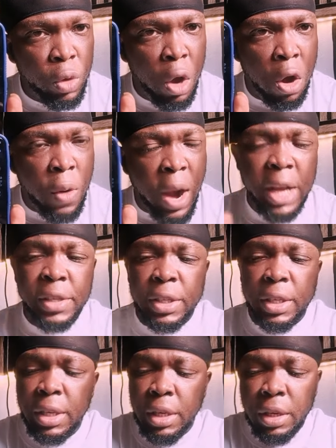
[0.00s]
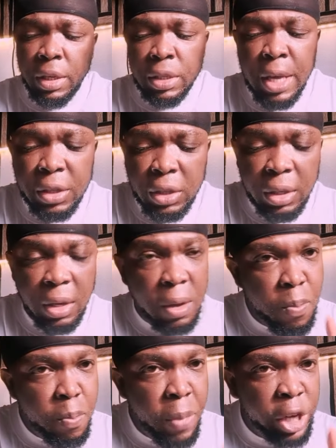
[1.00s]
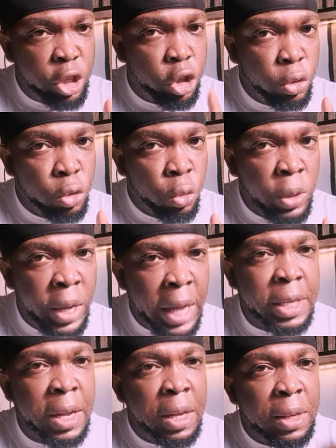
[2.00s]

All right, yes, make sure you do that.